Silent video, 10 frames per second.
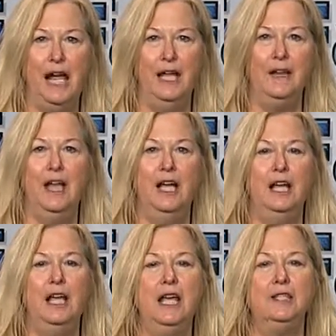And
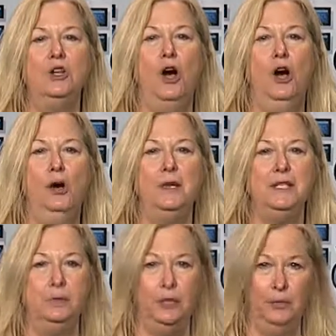it's
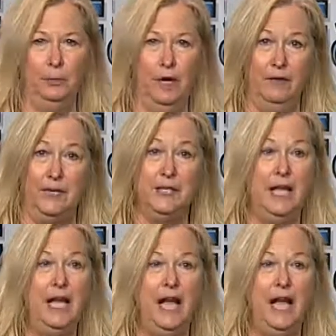always a work in progress.